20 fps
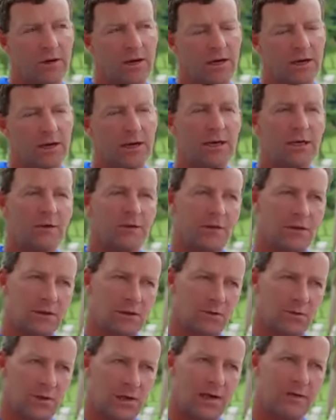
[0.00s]
and
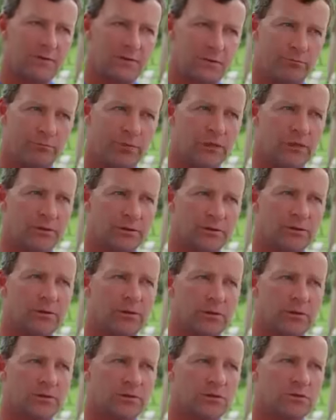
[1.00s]
anything that we have to build or
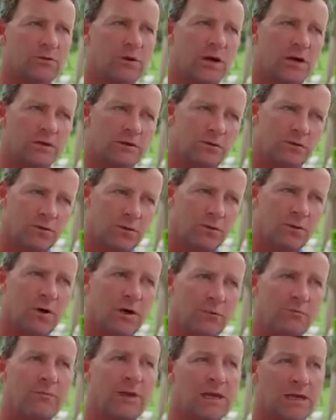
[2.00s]
construct, we
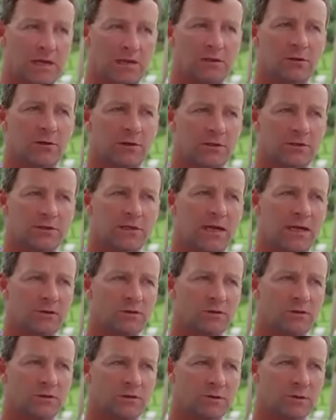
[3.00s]
want to make it look as
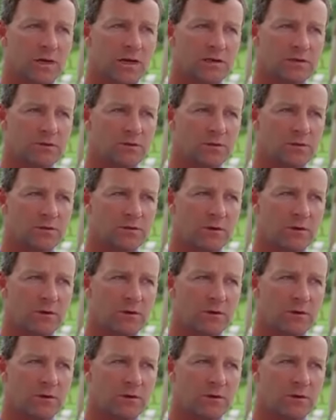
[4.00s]
natural as possible.